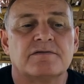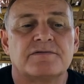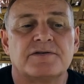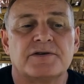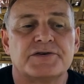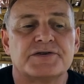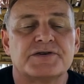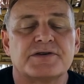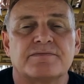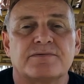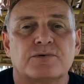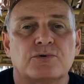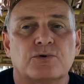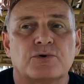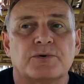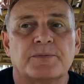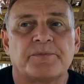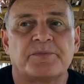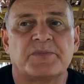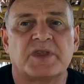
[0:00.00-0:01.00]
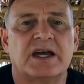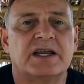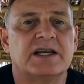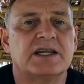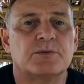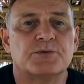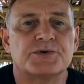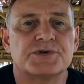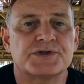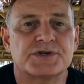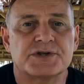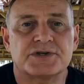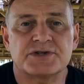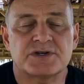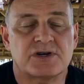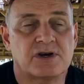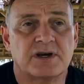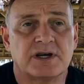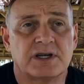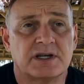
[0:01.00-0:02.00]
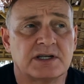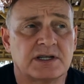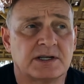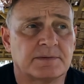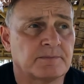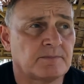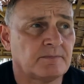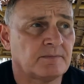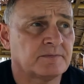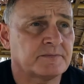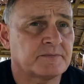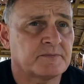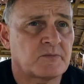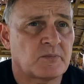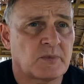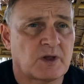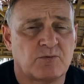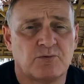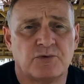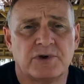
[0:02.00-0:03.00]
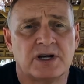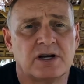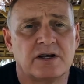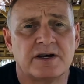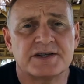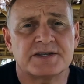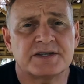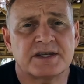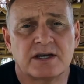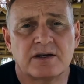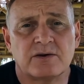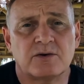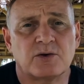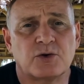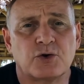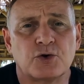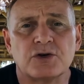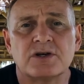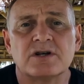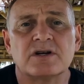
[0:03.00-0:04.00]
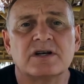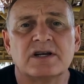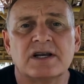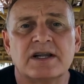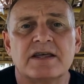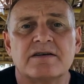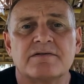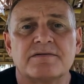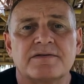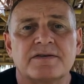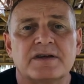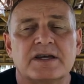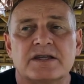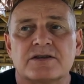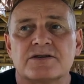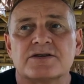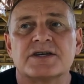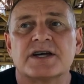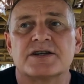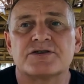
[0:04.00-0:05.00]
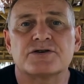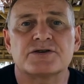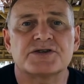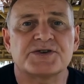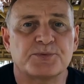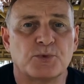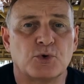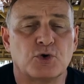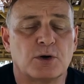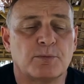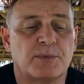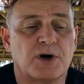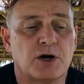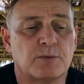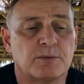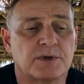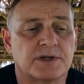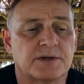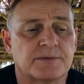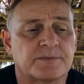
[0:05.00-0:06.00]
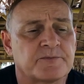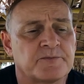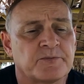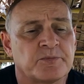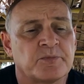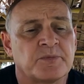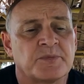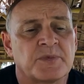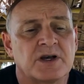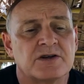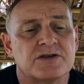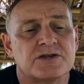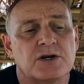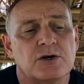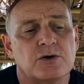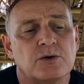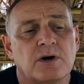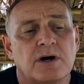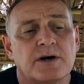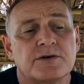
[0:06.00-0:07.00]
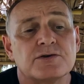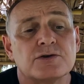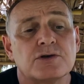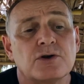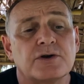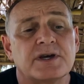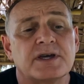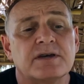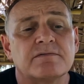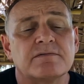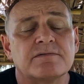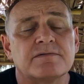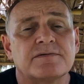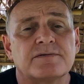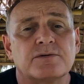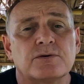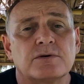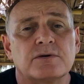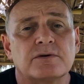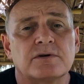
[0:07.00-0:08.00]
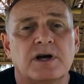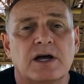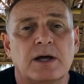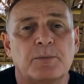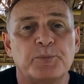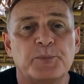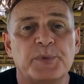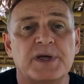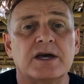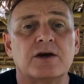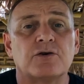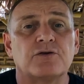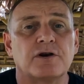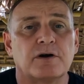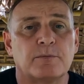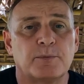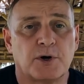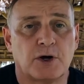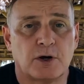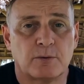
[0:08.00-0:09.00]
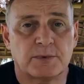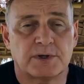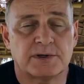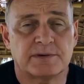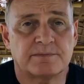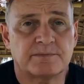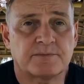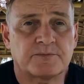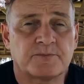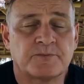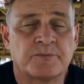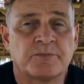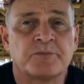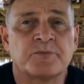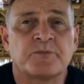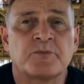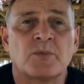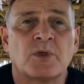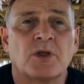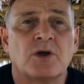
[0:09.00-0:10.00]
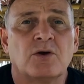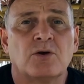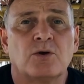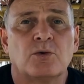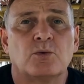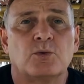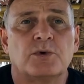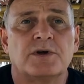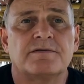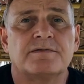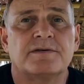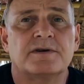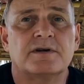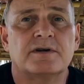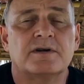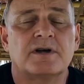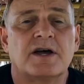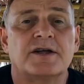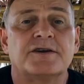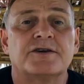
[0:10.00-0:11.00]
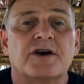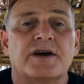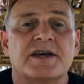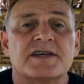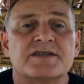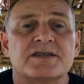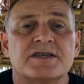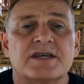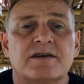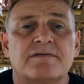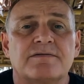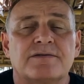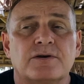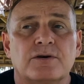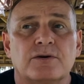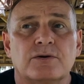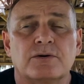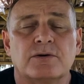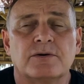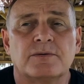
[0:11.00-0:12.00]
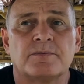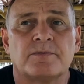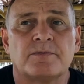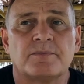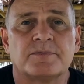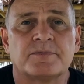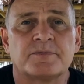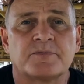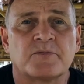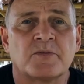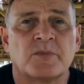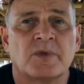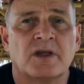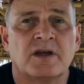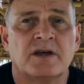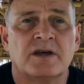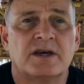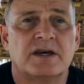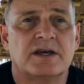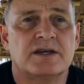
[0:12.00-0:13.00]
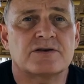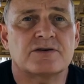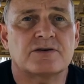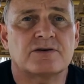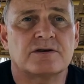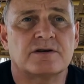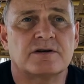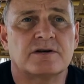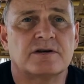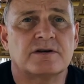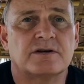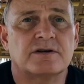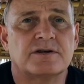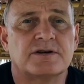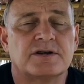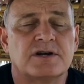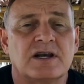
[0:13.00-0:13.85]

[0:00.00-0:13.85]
first of all, and it was just tiny, and realized that I couldn't live in such a small apartment. So I was looking for a bigger apartment with a nice sea view. It's got a